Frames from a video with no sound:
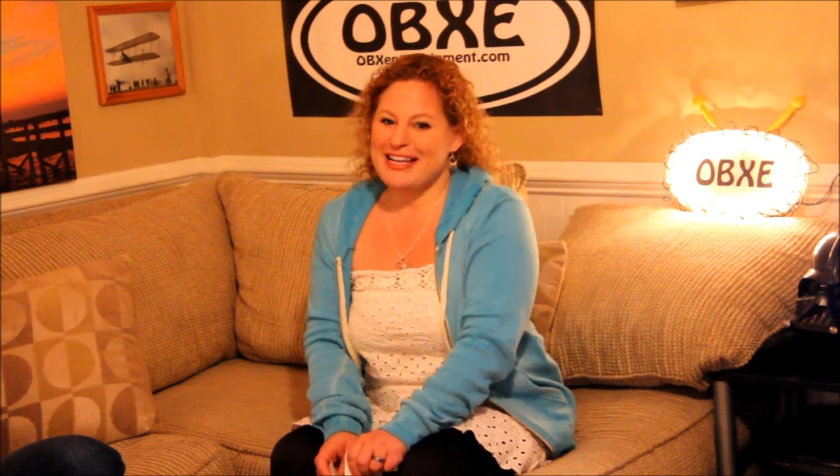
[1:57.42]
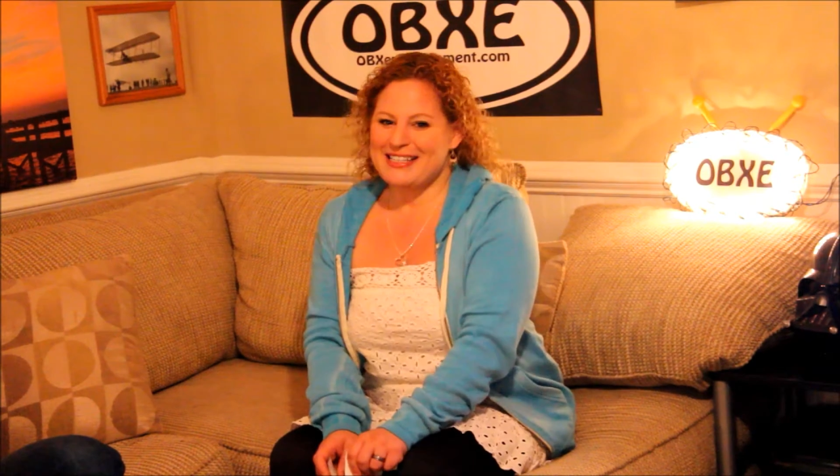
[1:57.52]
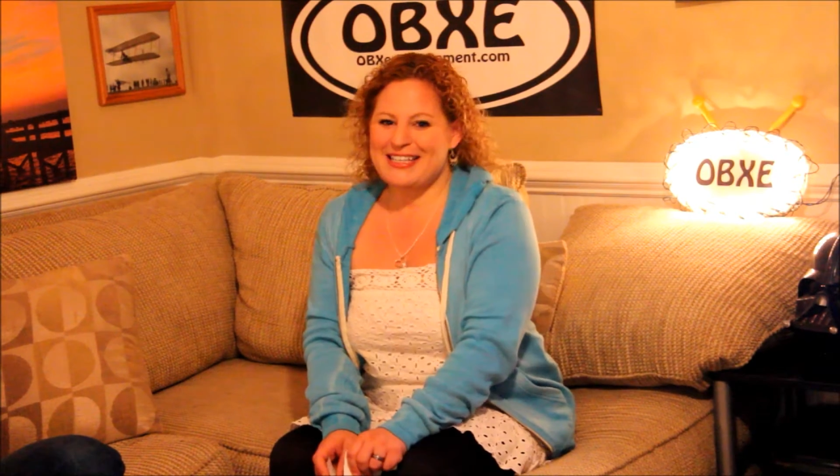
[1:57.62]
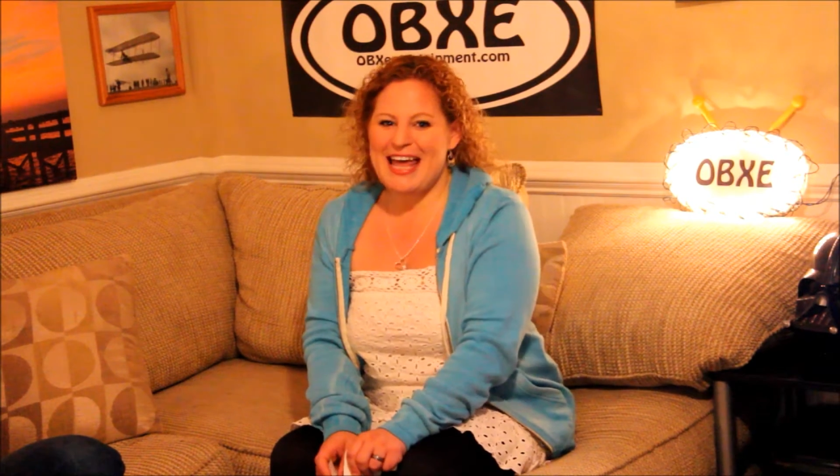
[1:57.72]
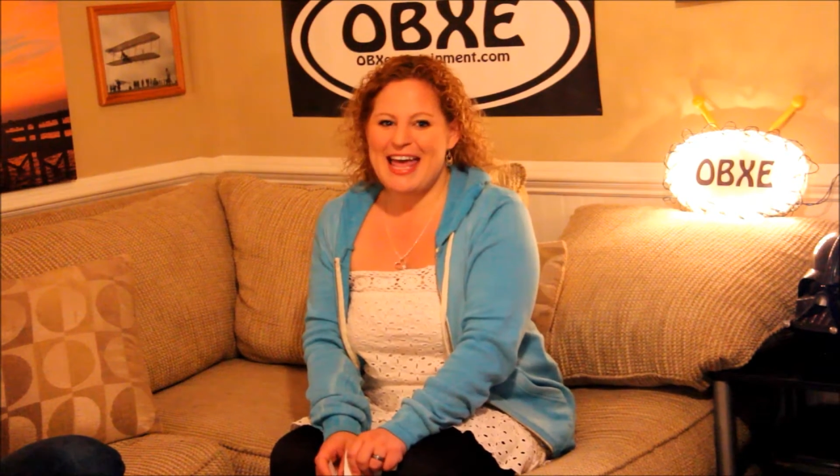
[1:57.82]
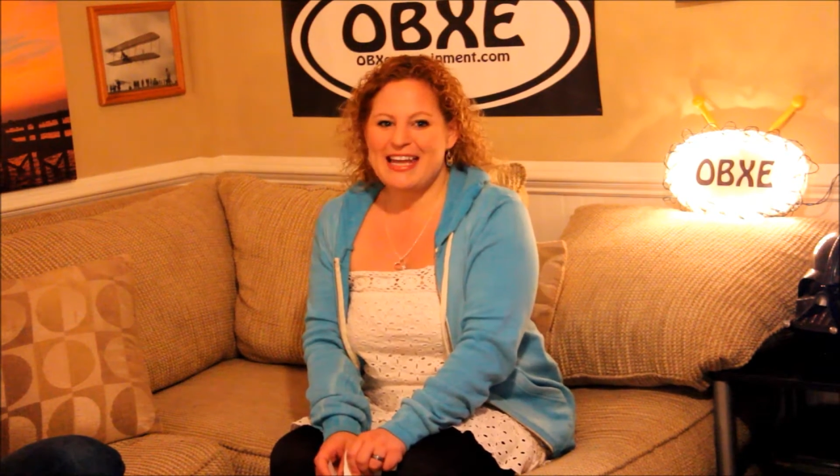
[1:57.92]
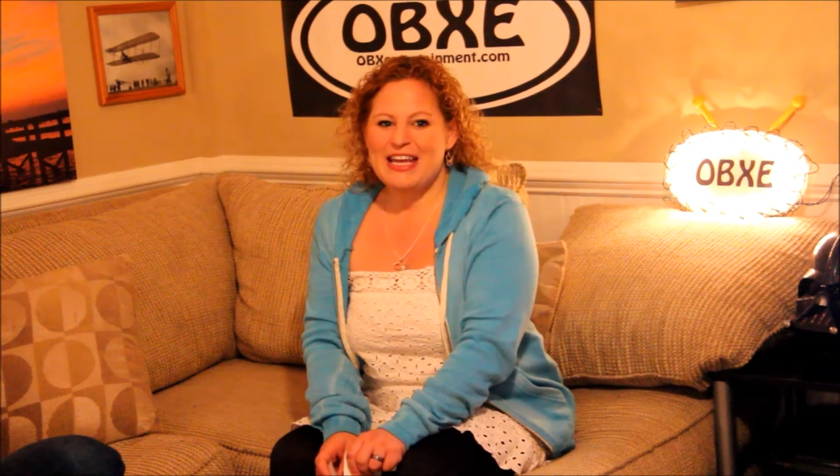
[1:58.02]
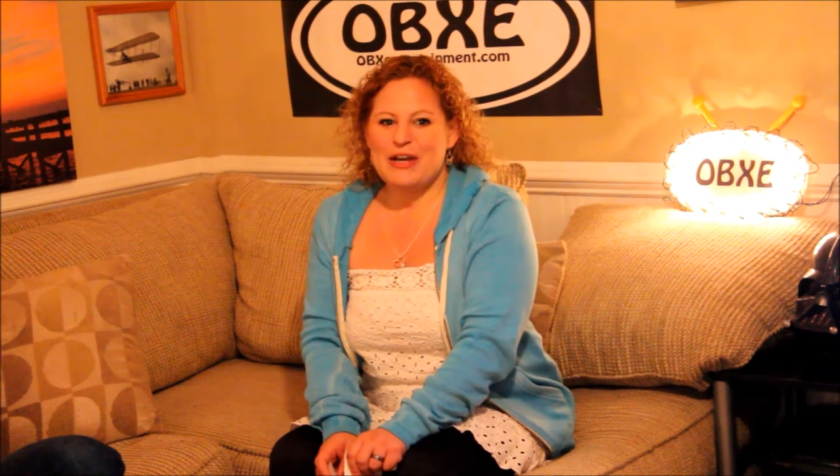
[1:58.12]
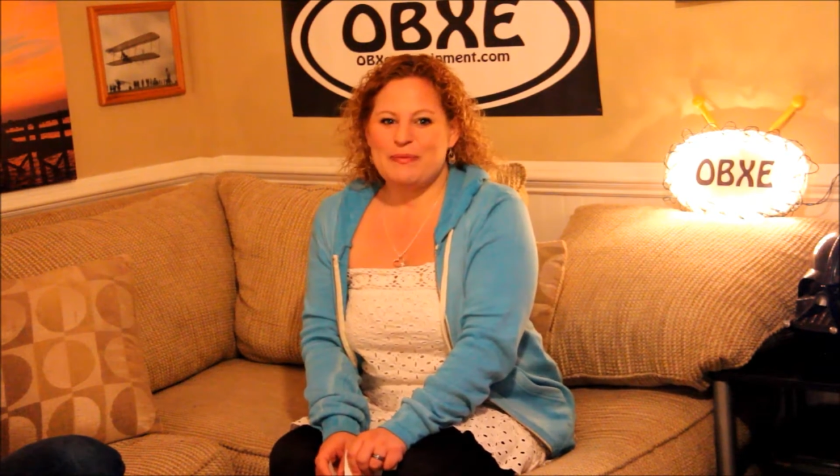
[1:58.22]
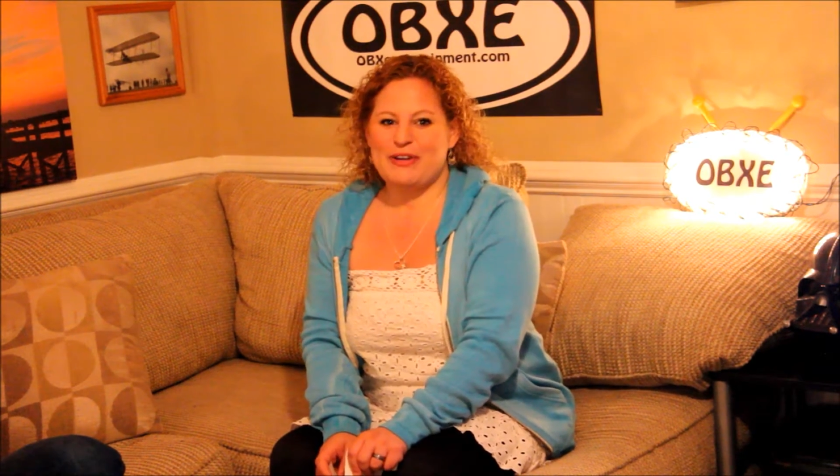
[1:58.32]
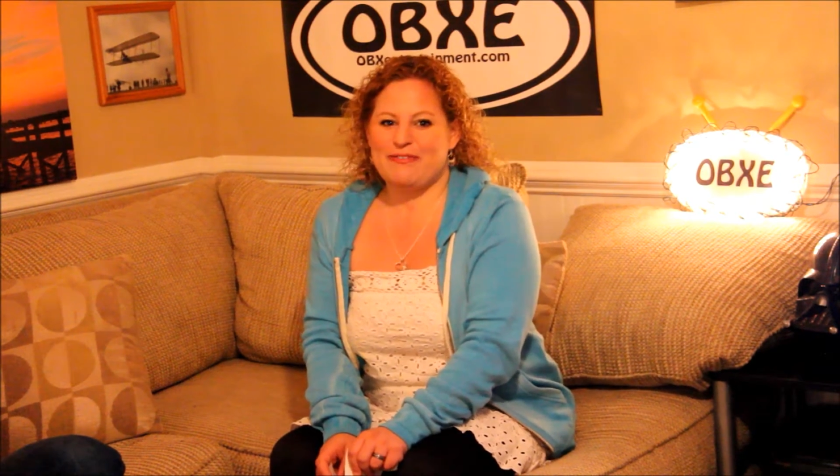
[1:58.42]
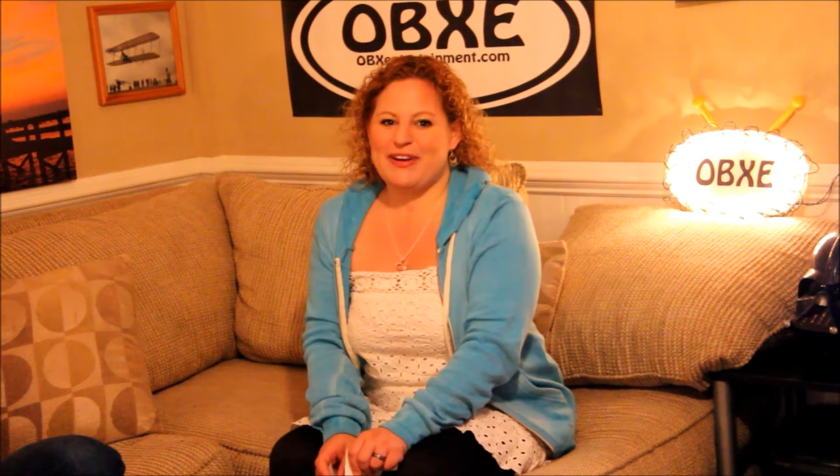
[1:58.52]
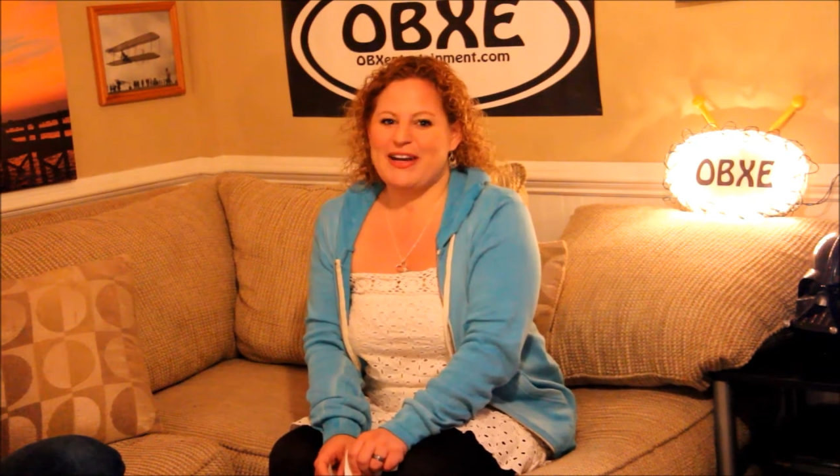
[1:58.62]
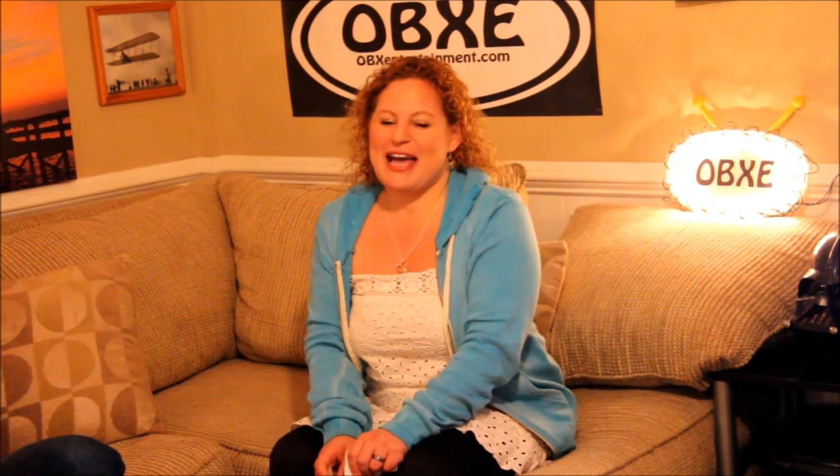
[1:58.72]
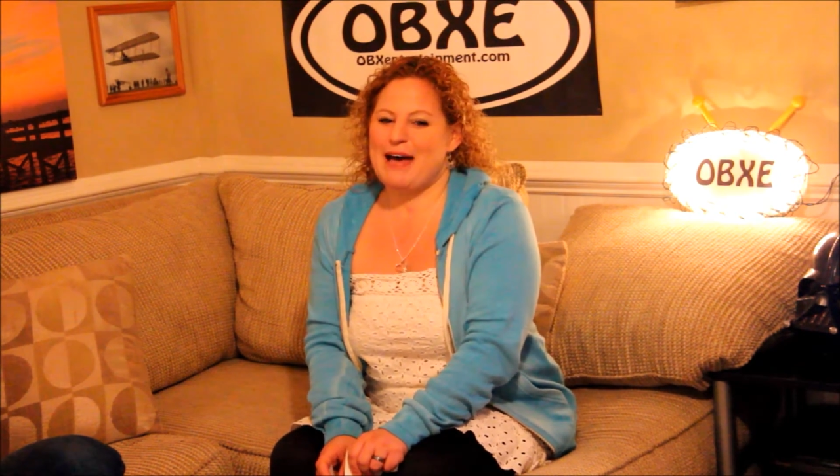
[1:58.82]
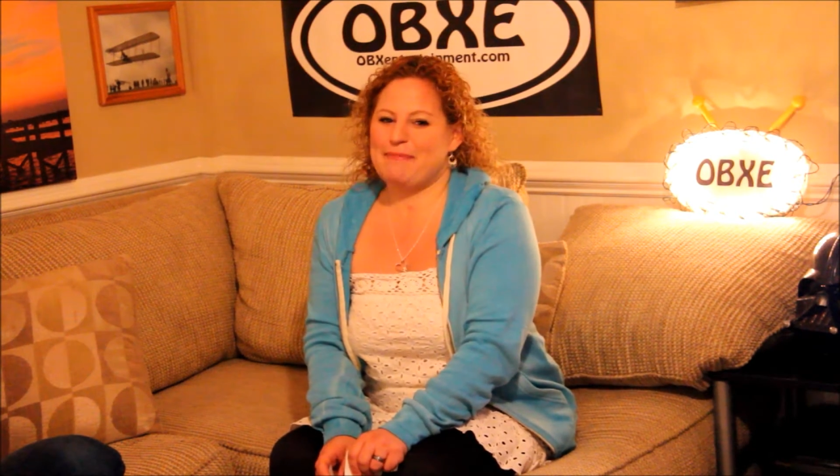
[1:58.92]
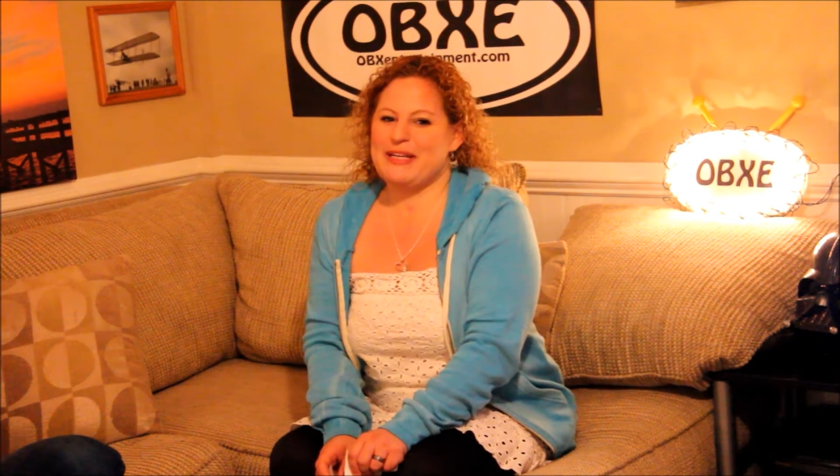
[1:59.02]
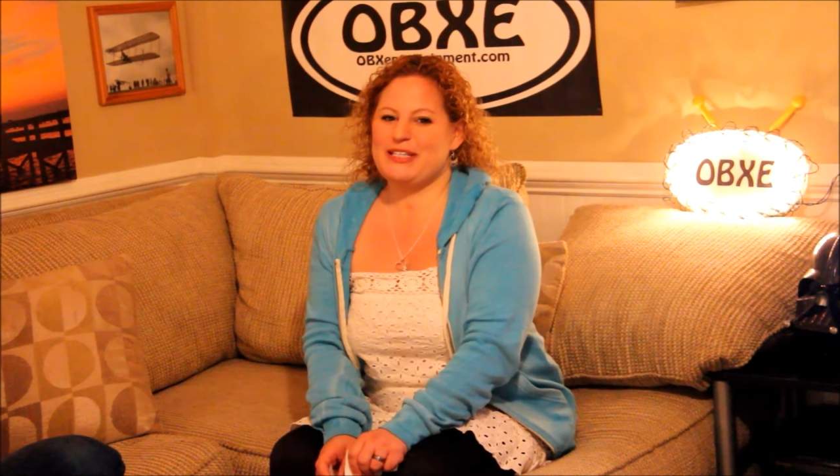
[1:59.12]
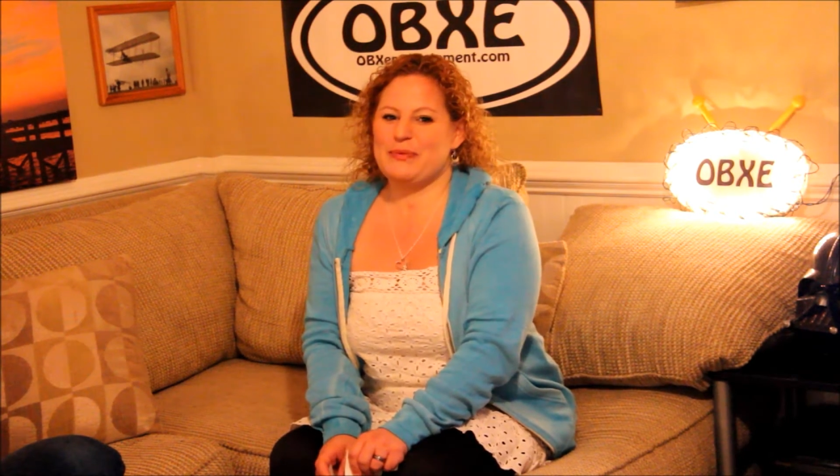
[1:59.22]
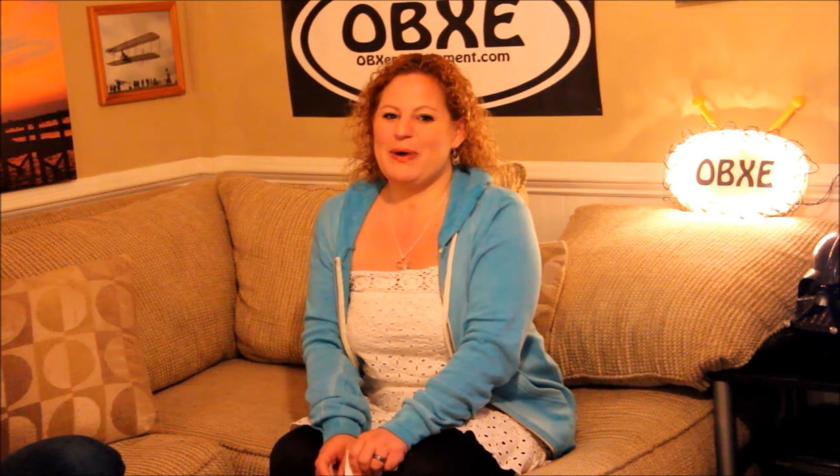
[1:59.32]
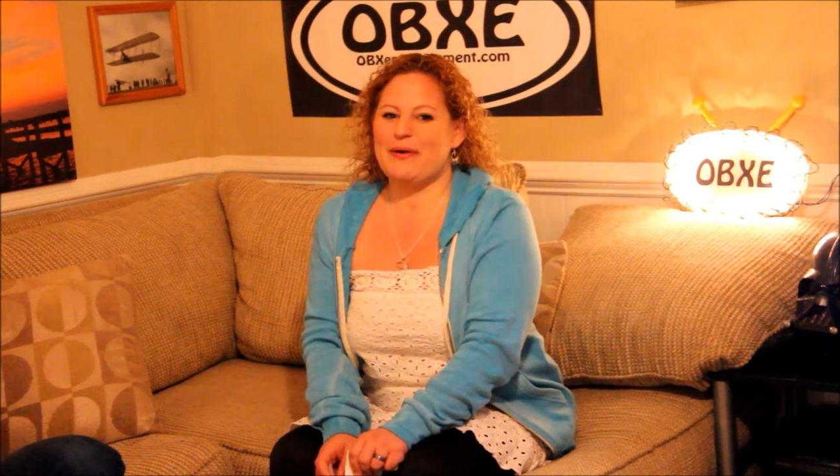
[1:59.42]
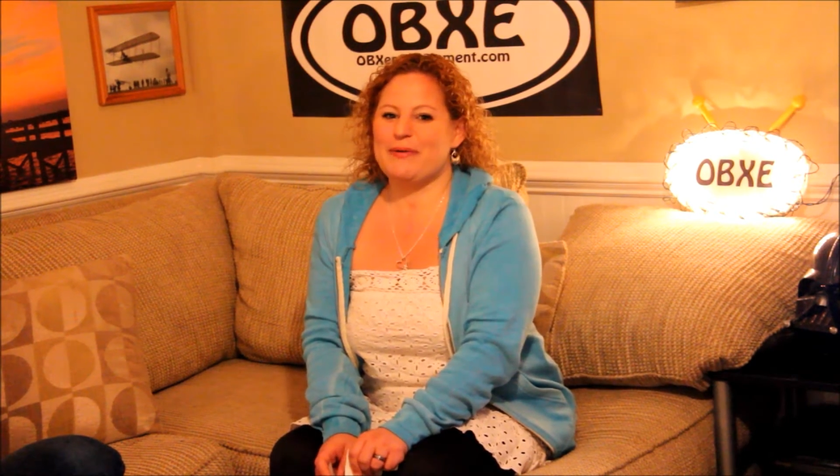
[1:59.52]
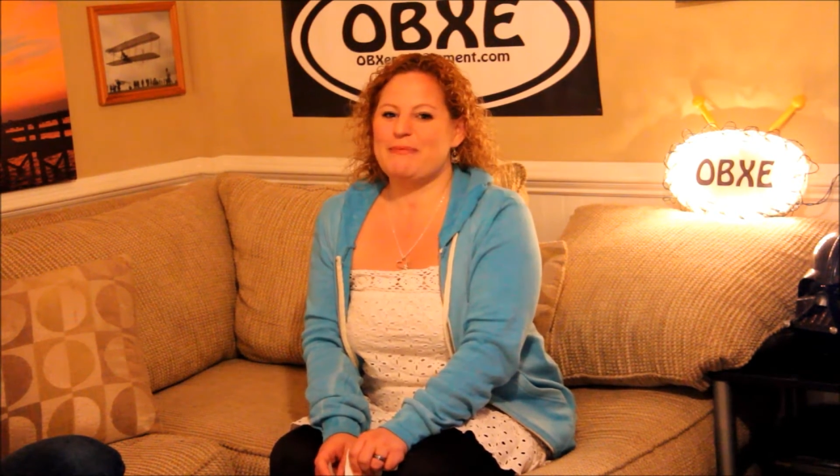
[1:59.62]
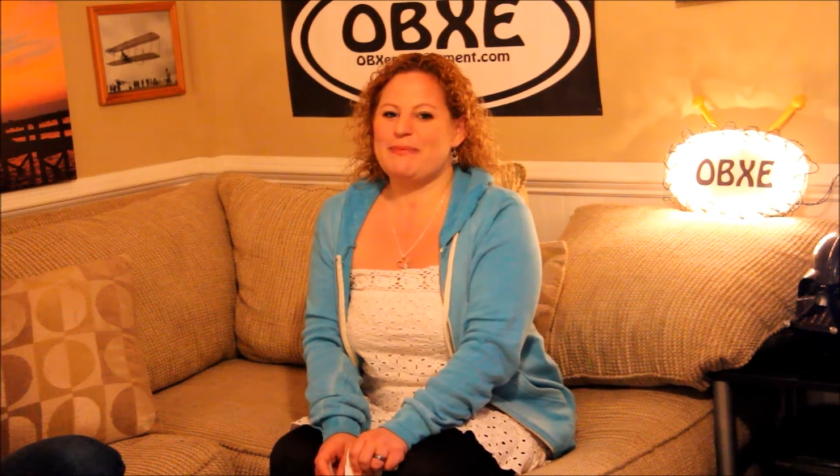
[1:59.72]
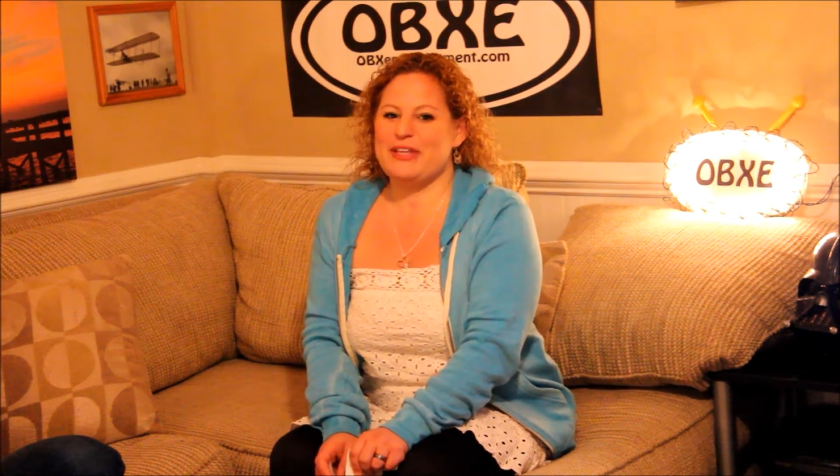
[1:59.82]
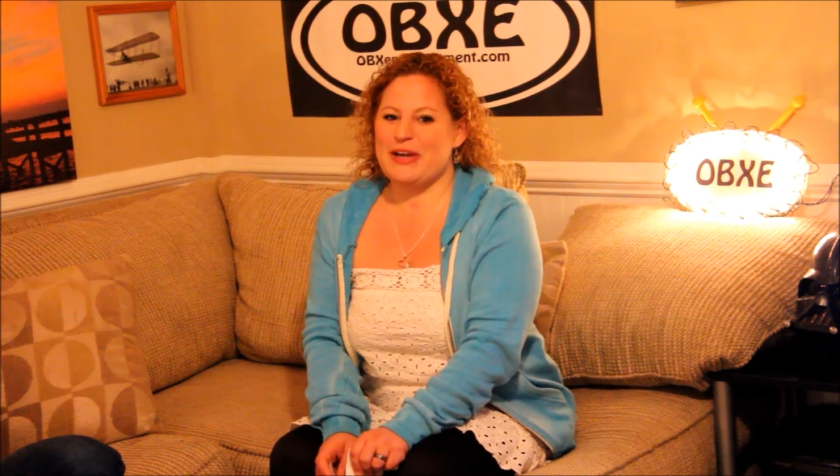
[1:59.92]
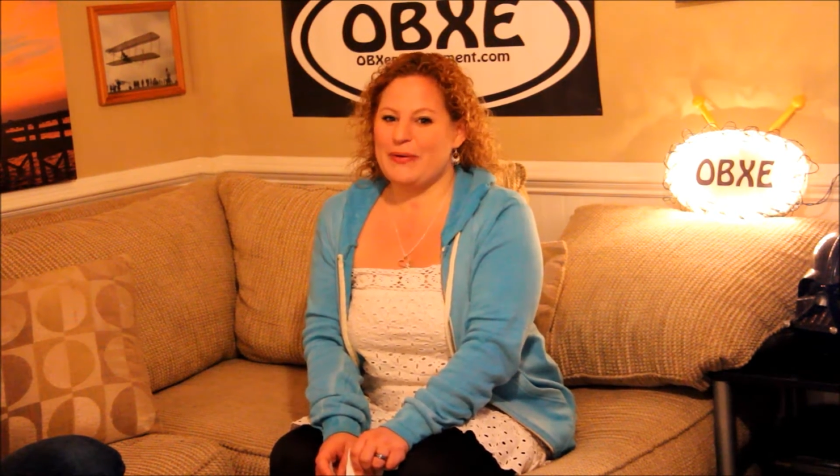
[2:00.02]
Today, we are very happy to welcome the